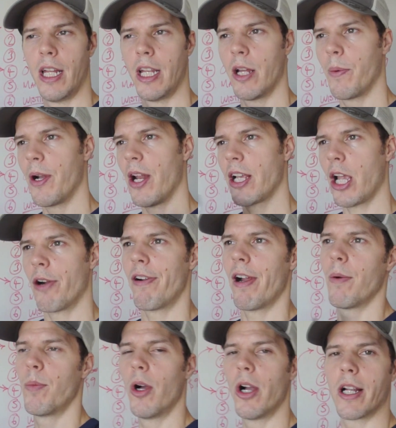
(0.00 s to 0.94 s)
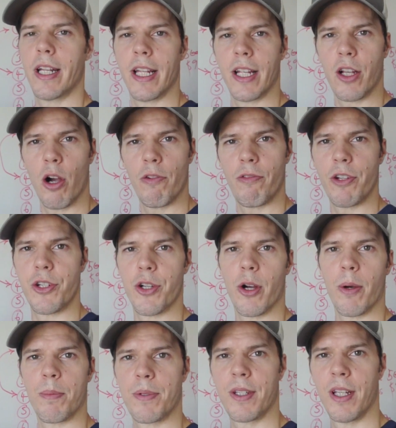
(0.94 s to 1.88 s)
Now, when I go around working in coffee
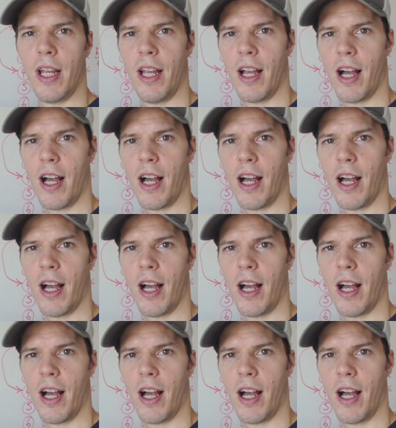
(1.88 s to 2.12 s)
shops,